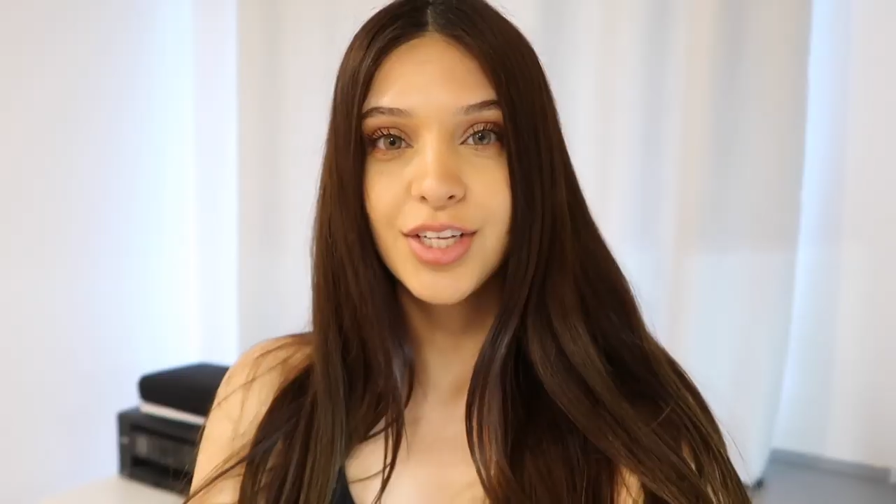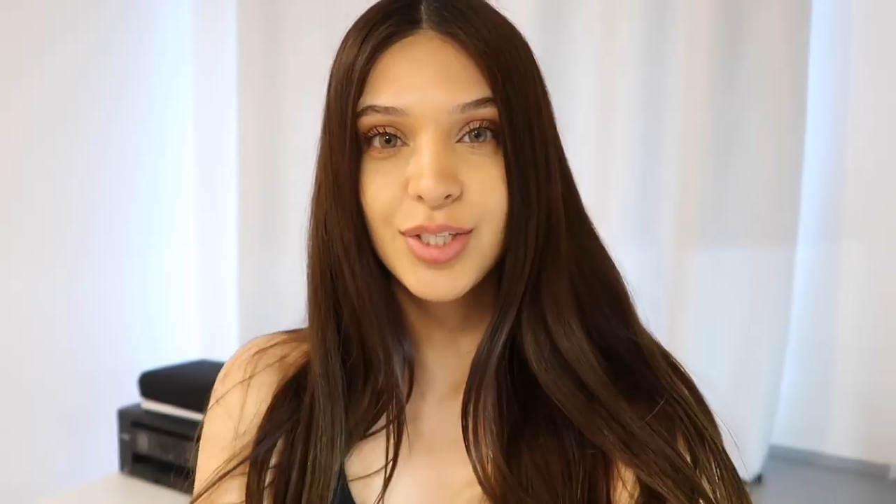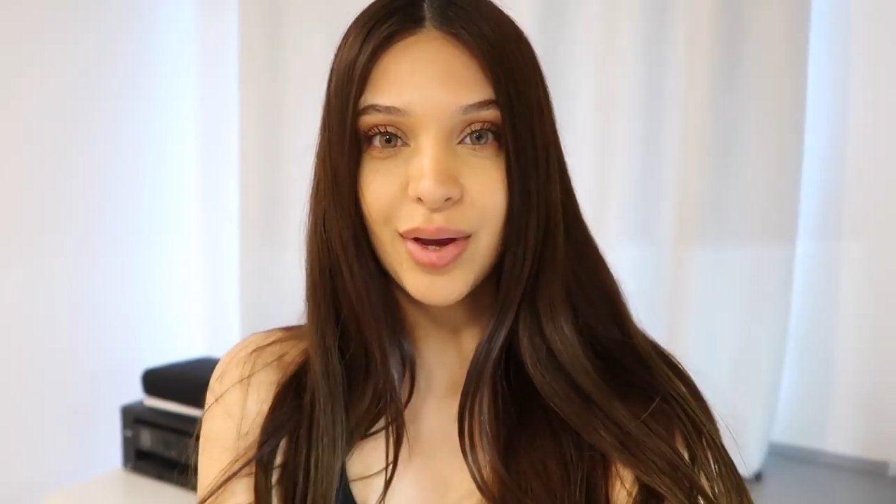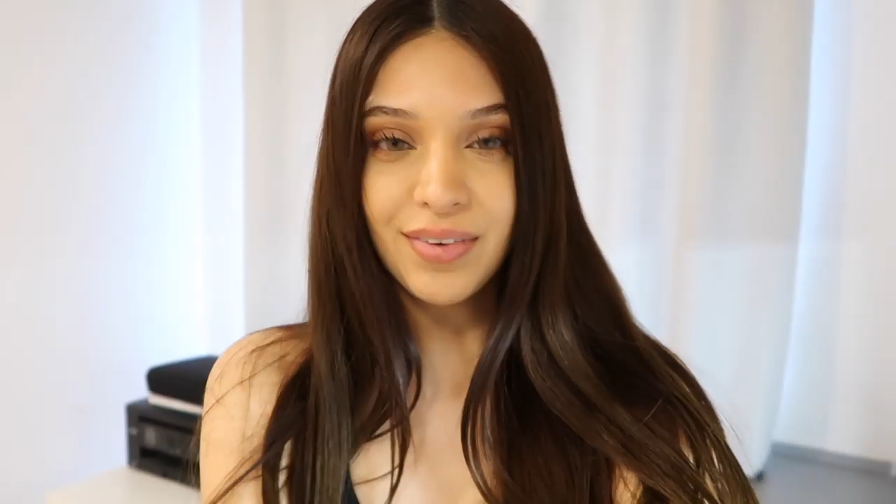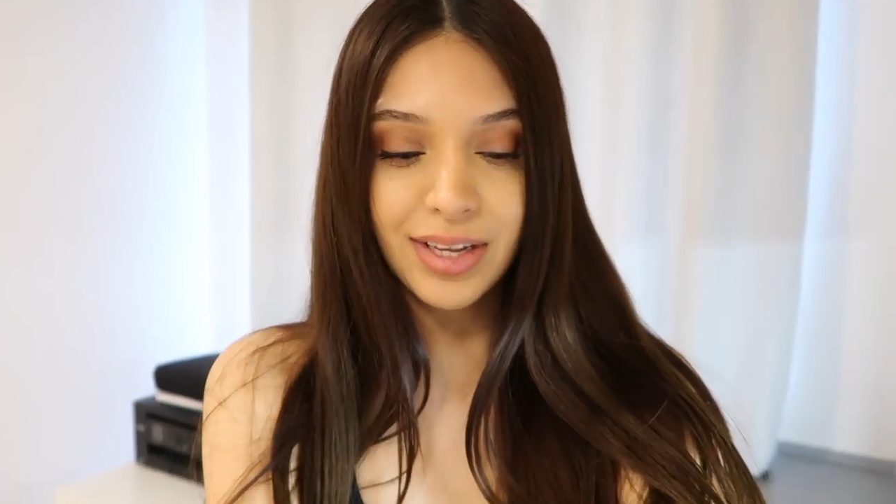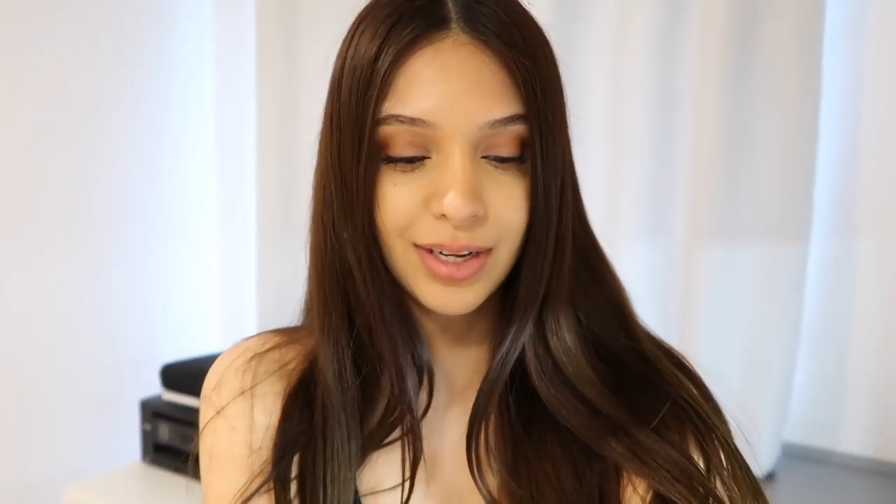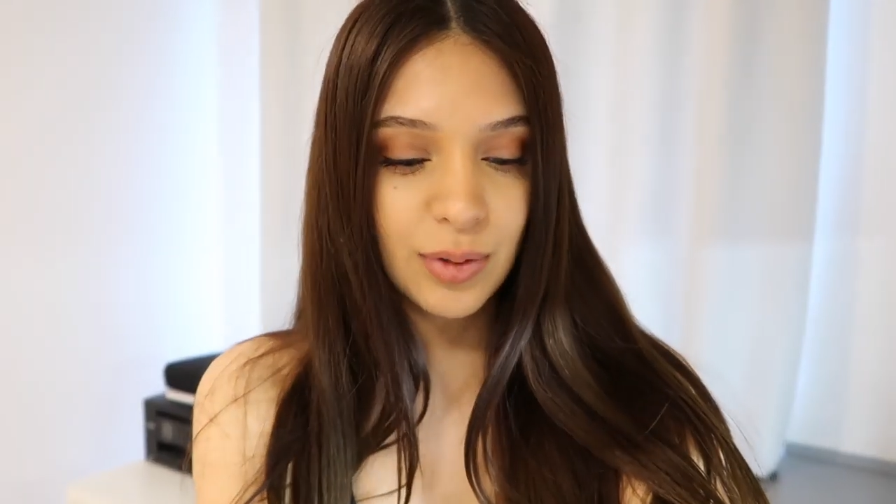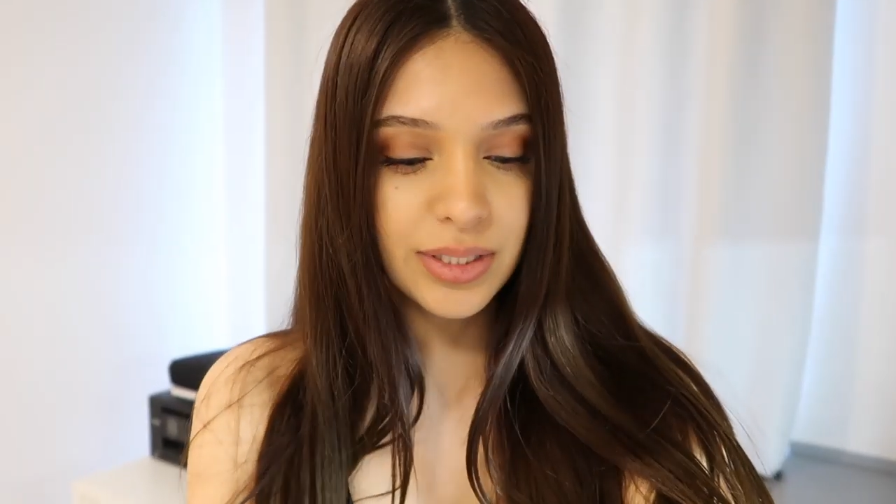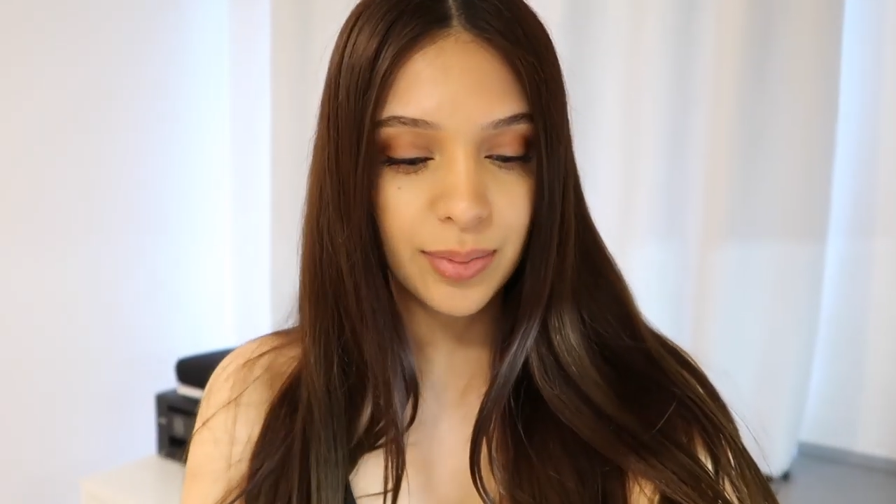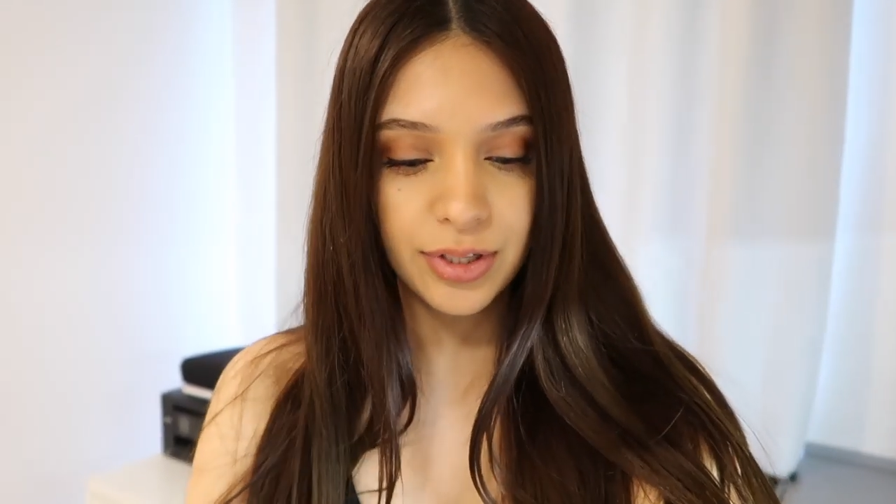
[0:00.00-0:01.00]
So I finally
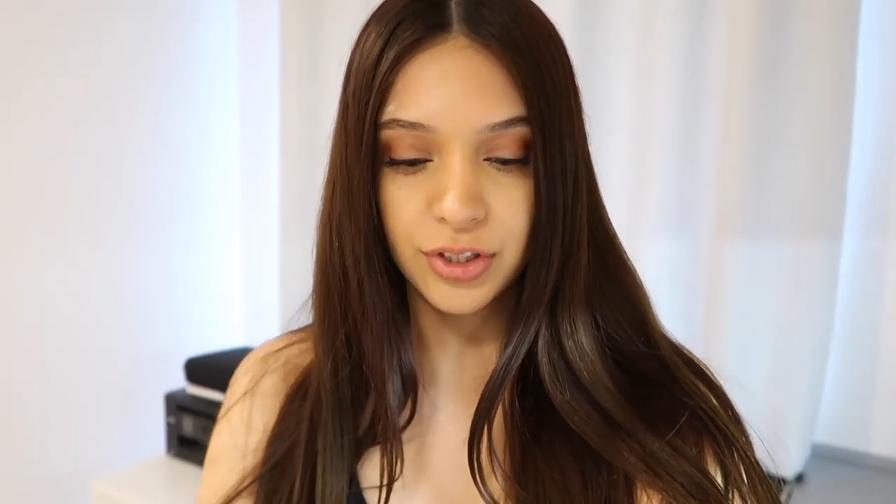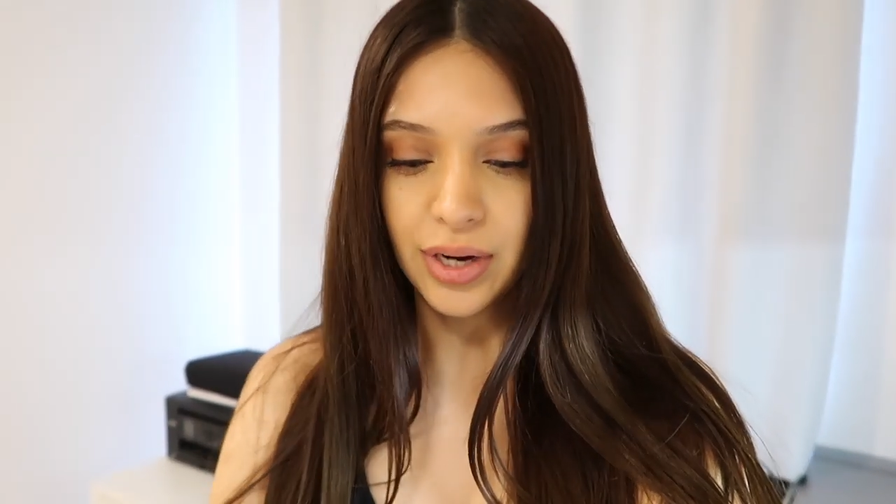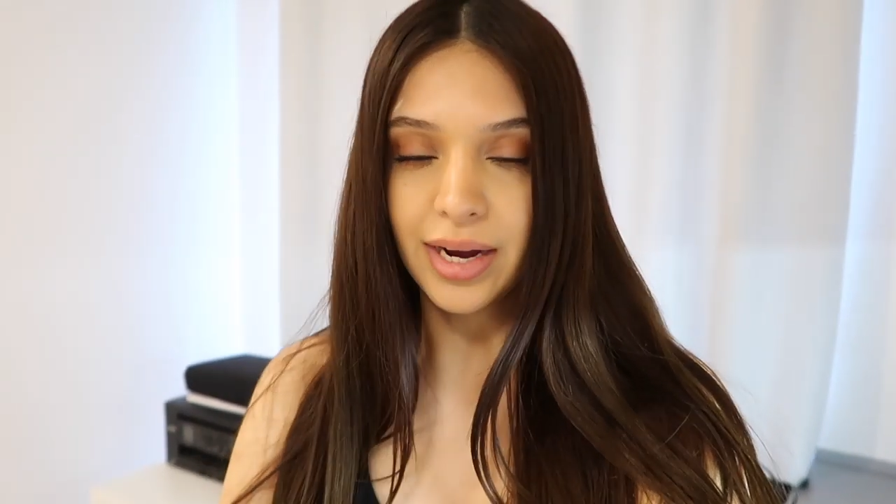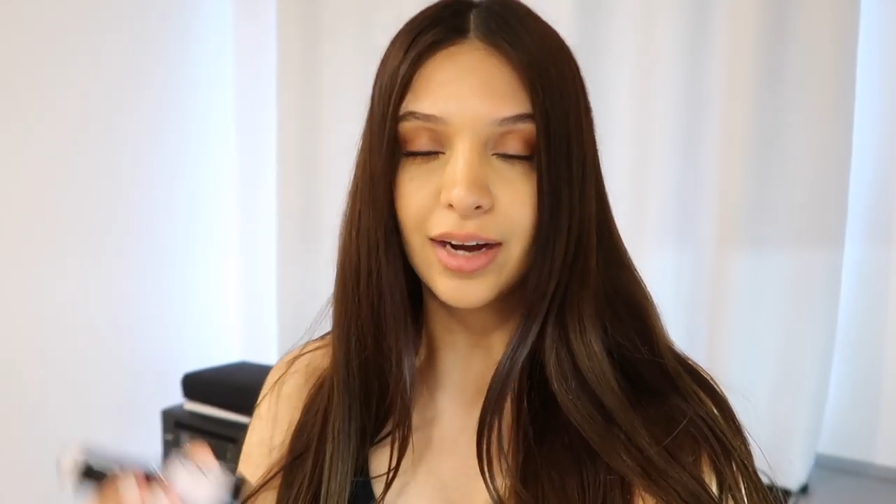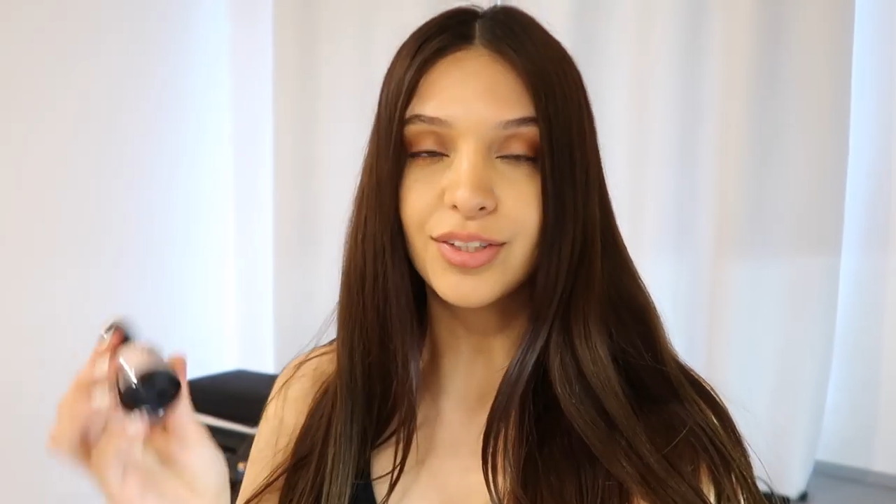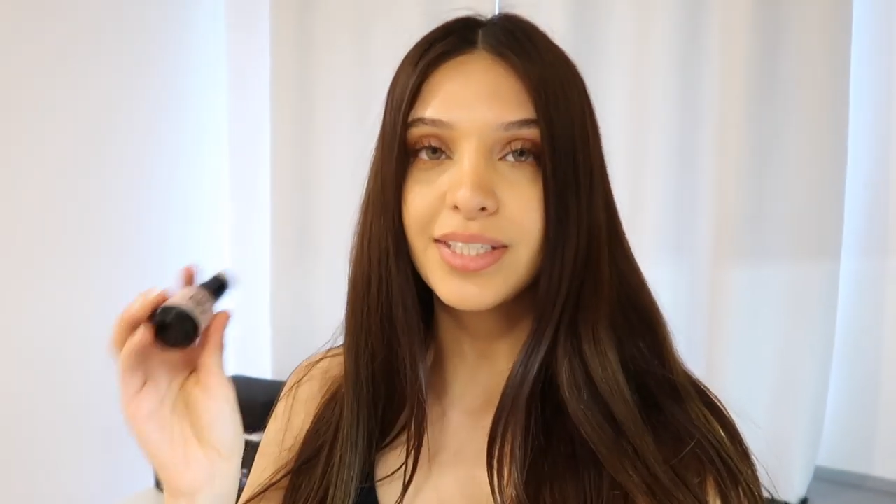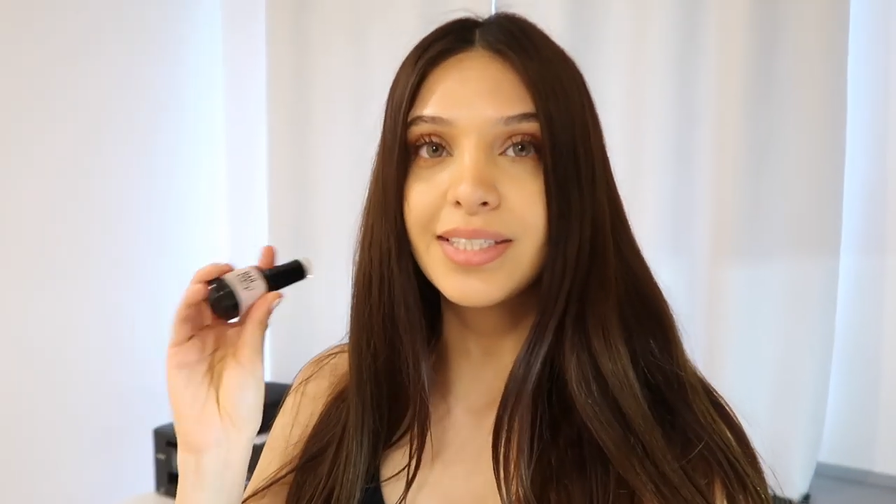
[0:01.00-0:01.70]
was able to try out